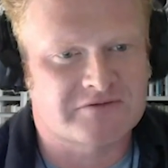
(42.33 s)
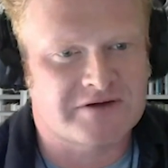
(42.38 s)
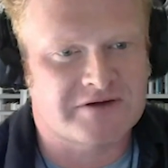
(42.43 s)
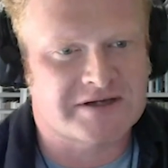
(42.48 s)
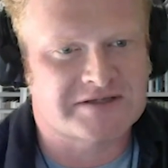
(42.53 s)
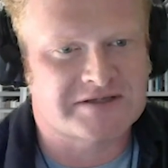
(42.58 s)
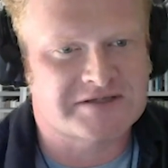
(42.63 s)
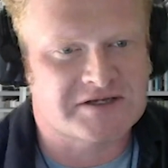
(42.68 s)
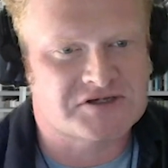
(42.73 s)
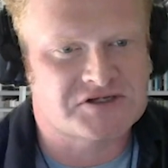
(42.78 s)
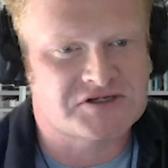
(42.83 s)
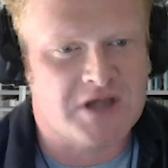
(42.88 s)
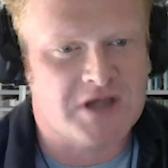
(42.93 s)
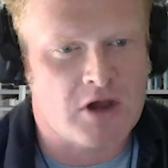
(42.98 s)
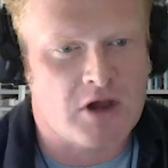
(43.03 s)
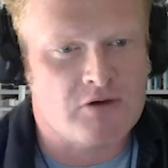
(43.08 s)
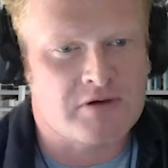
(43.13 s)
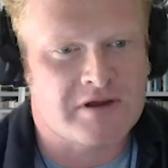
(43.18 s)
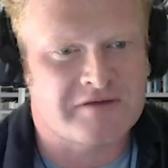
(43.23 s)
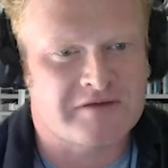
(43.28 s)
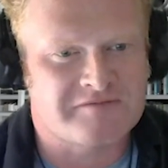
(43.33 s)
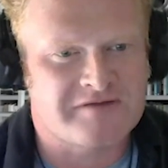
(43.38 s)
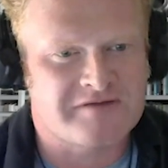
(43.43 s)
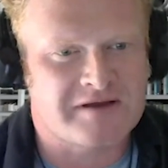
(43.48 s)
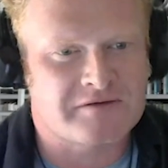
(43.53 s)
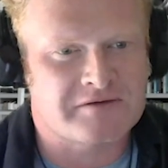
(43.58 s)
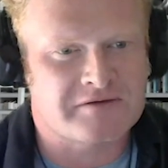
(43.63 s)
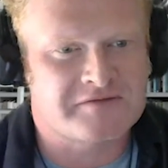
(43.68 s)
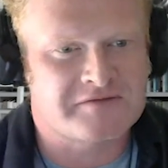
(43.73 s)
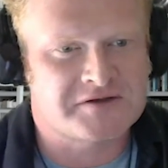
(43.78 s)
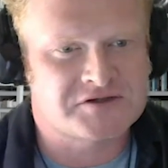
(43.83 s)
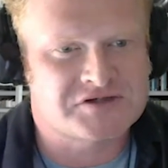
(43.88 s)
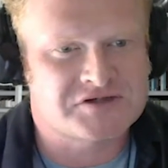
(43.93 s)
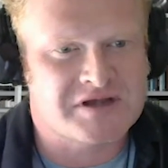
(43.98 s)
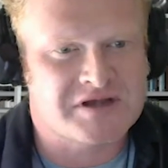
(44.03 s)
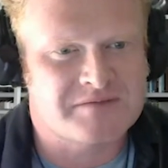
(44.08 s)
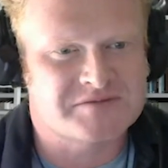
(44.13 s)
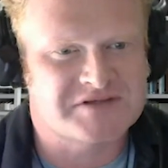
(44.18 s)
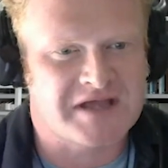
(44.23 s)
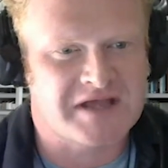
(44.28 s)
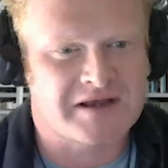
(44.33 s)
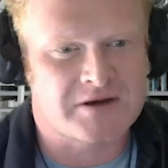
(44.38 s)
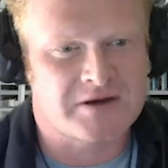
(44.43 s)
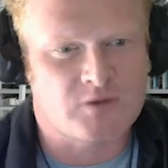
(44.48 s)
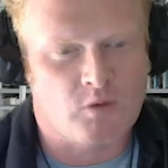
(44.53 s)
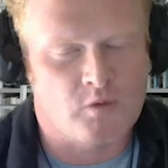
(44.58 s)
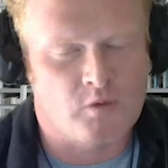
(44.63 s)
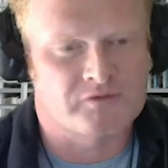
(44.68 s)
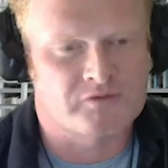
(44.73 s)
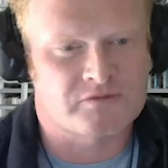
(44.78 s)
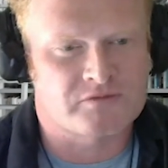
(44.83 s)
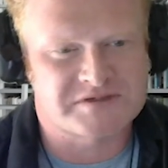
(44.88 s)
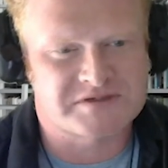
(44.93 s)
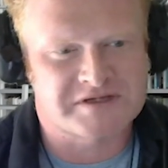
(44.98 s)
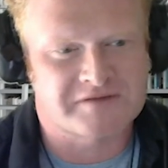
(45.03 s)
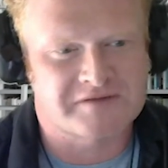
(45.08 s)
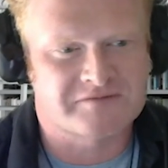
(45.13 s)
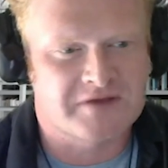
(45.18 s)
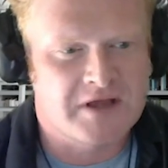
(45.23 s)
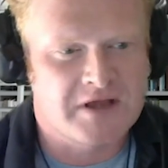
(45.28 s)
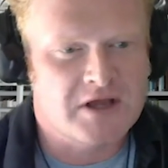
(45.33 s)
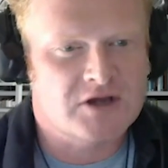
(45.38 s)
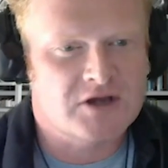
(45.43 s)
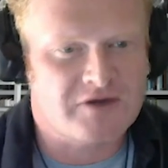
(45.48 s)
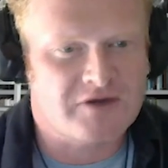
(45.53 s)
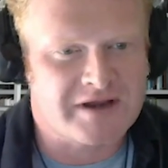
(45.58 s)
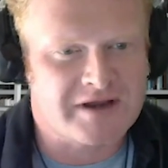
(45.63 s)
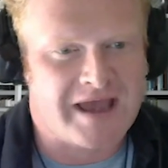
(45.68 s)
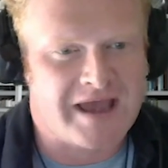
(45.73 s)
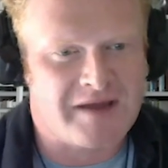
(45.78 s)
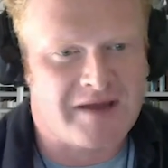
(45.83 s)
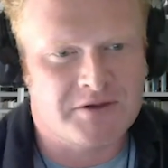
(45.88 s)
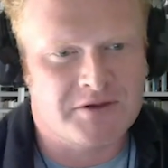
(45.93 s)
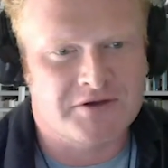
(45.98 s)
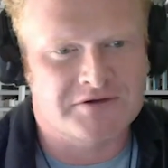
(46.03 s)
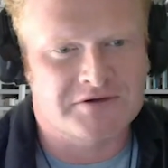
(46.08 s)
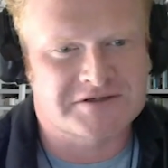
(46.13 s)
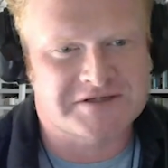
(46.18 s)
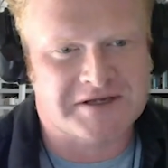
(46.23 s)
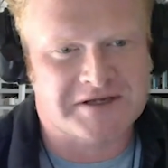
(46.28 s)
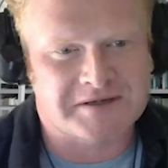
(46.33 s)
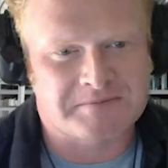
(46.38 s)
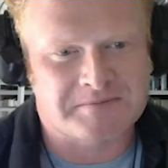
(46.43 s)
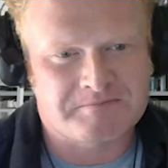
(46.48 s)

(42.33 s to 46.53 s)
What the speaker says: Craig Touch, the owner and founder of Hidden Gems and an author himself. Craig, how are you doing today?